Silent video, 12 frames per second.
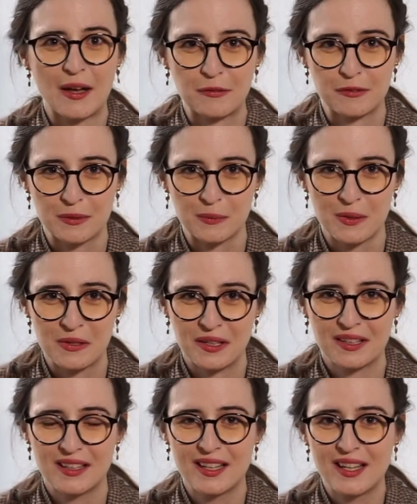after
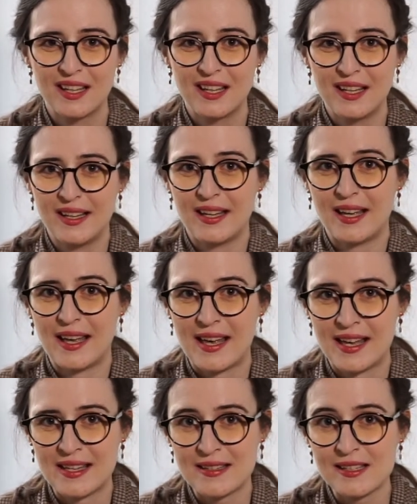work.
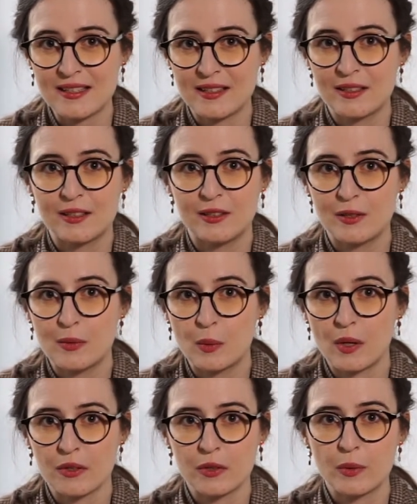And you
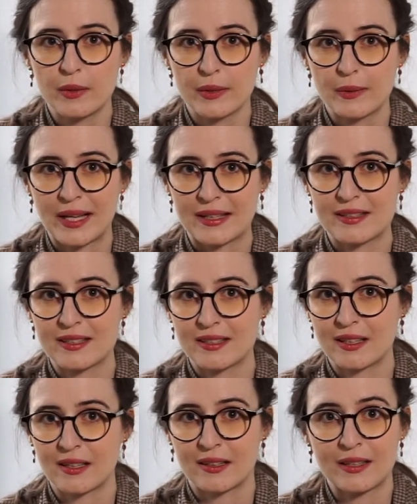won't
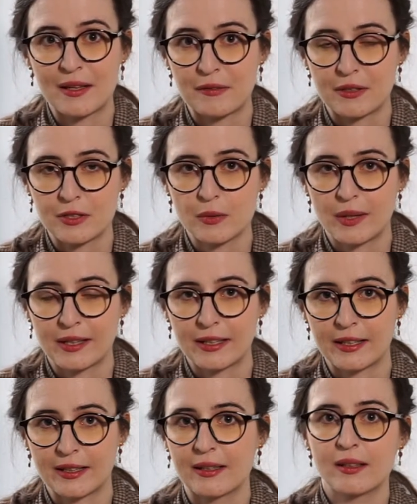regret never
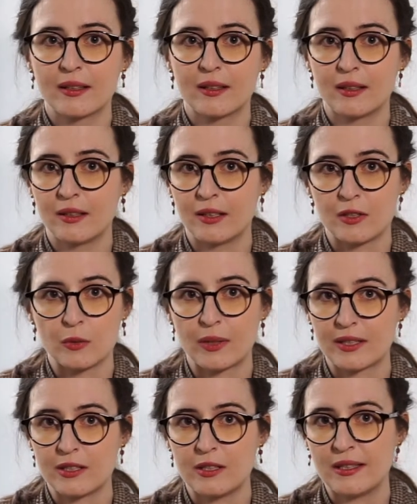trying in
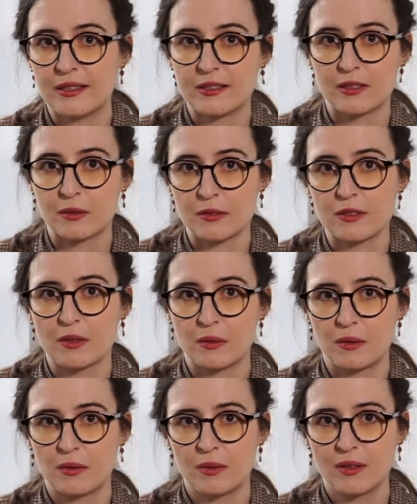20 years or so.